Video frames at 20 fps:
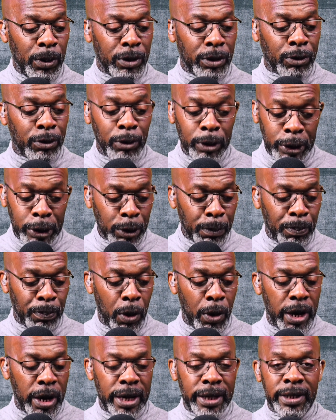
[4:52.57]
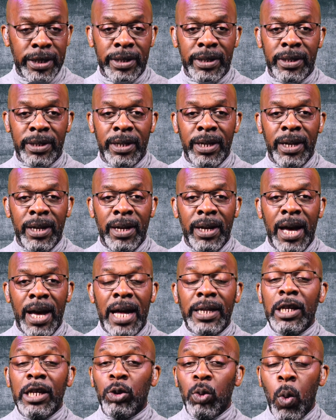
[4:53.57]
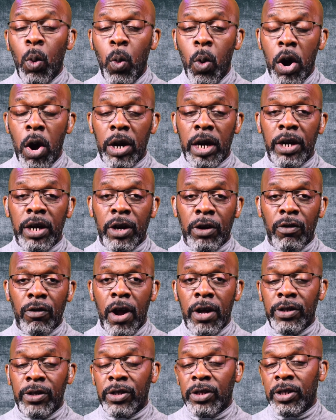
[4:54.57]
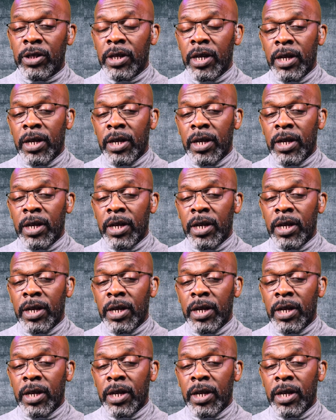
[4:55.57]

Crucial points. And this will work across